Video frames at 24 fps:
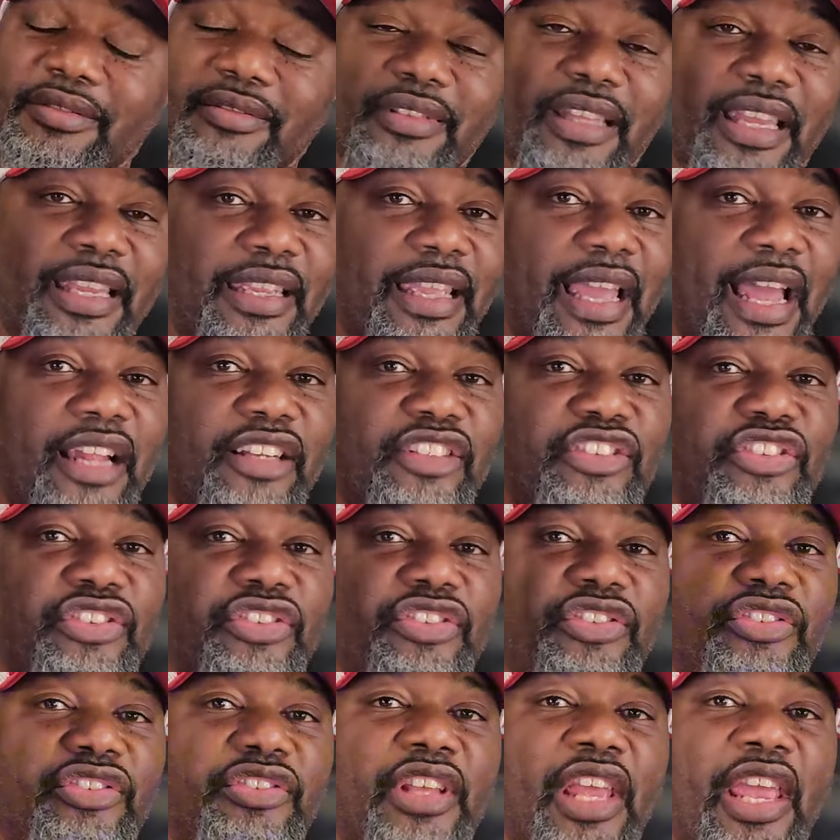they got
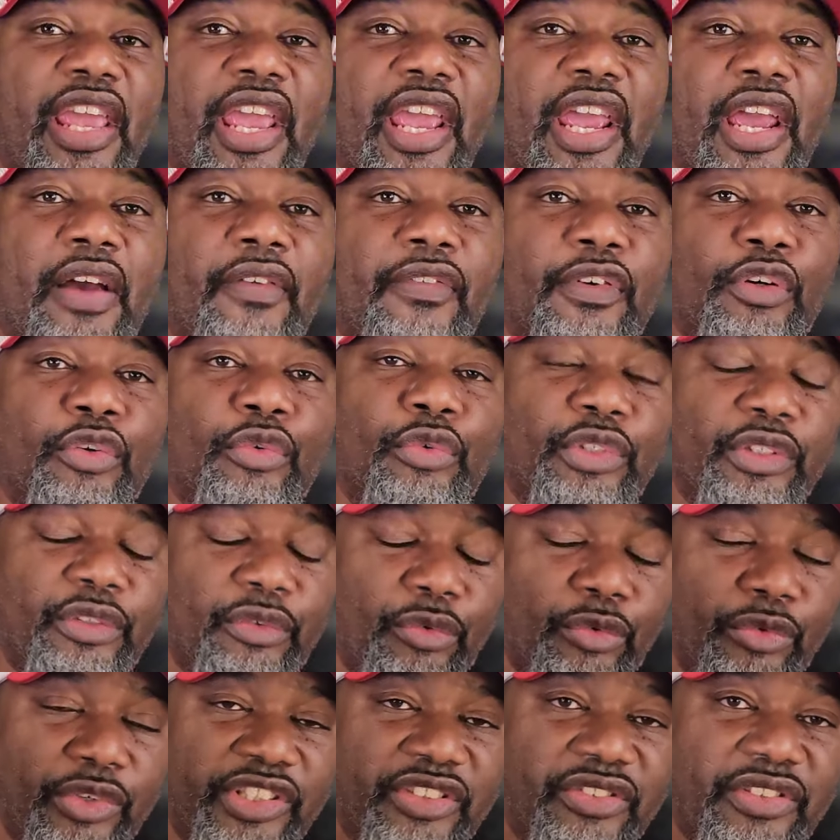several
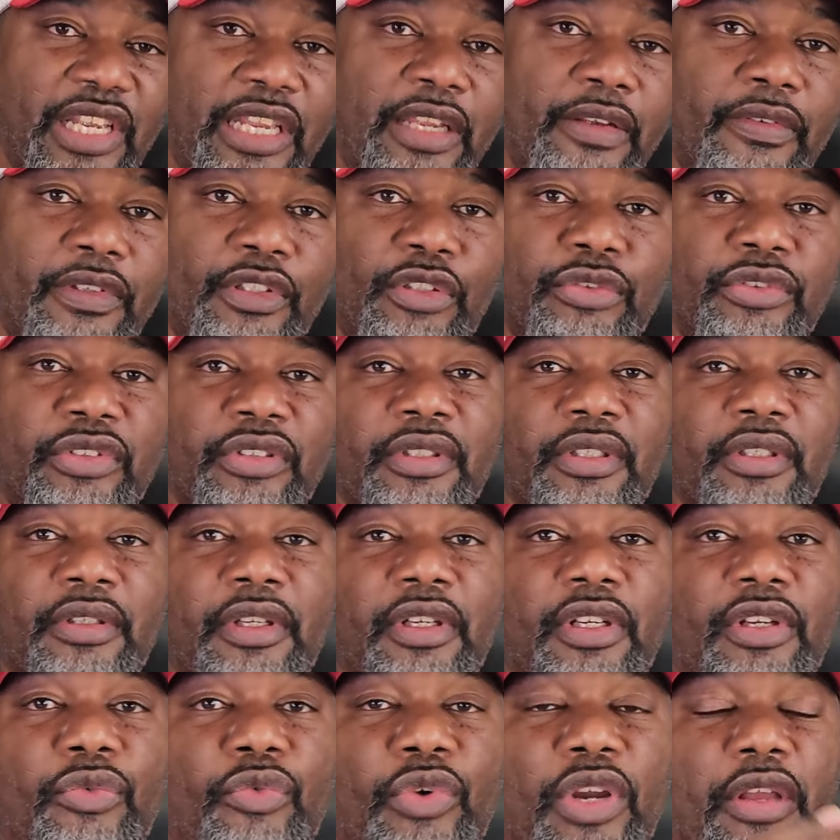receivers
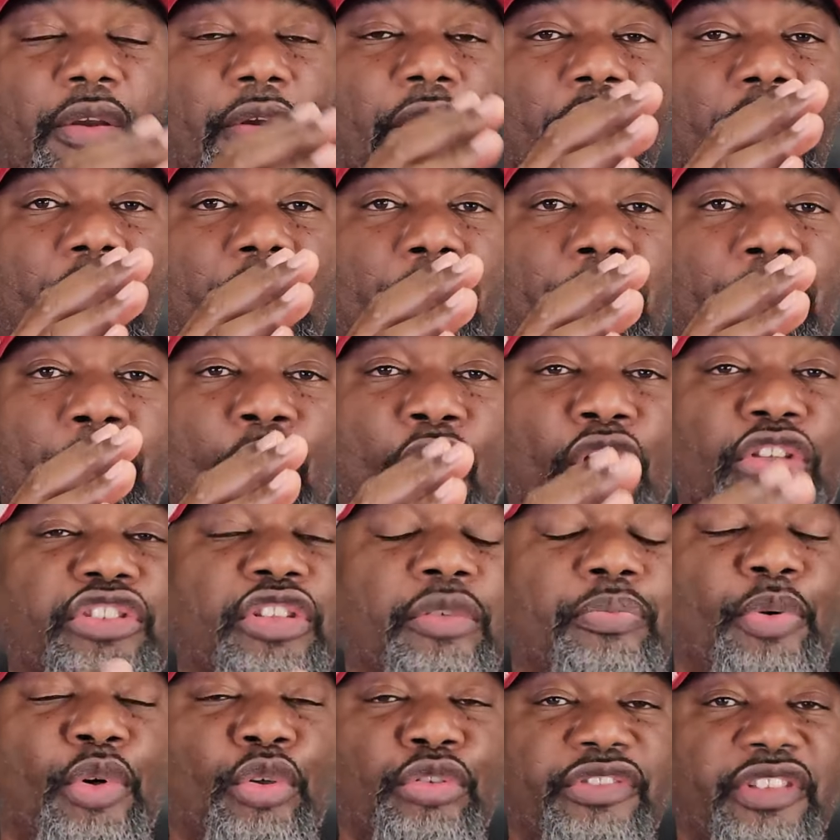with
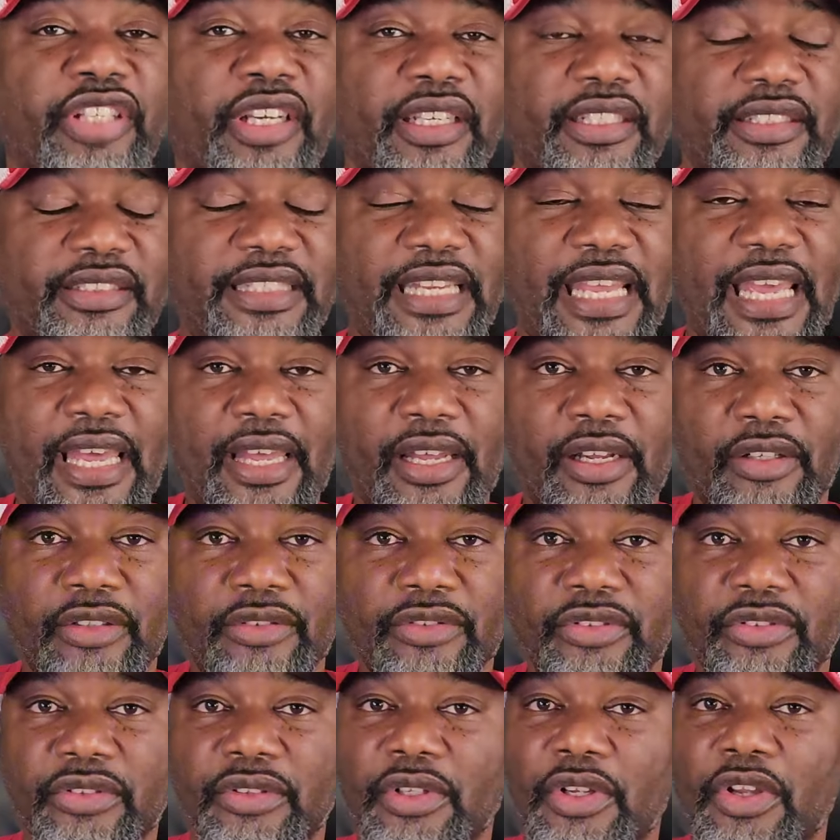multiple
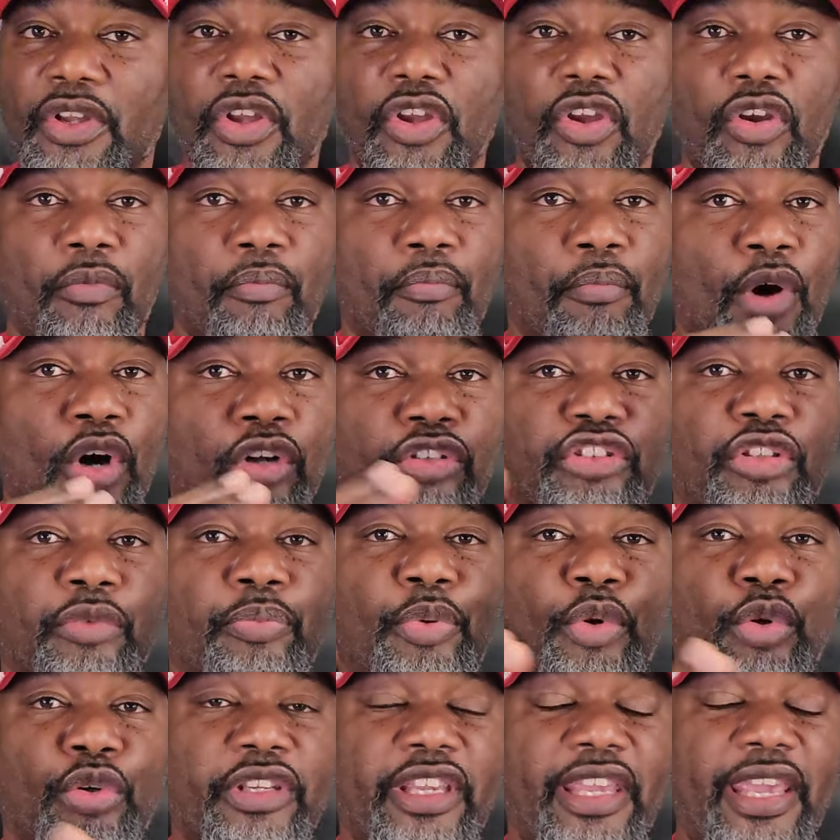touchdowns,
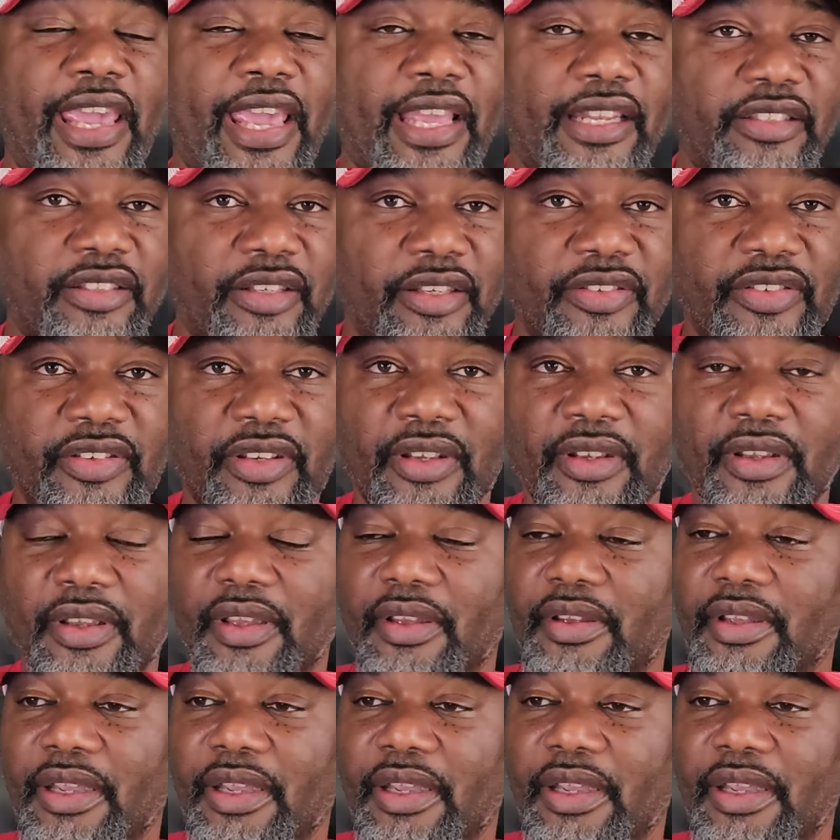multiple catches.